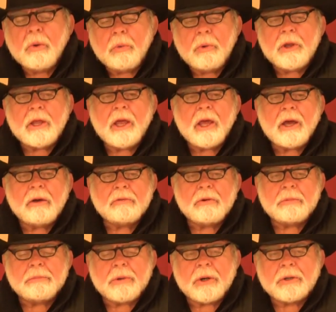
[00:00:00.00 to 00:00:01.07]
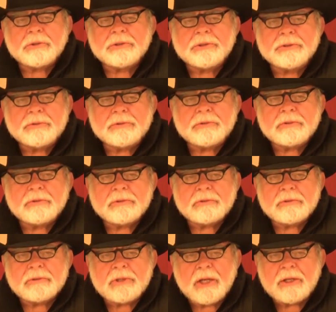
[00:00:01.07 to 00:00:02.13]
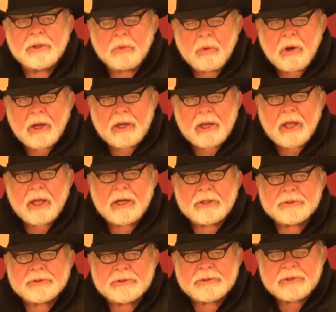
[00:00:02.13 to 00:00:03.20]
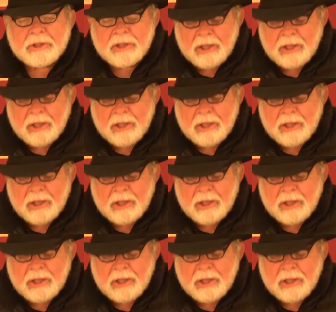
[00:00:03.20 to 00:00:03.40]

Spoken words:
We have a person in the White House.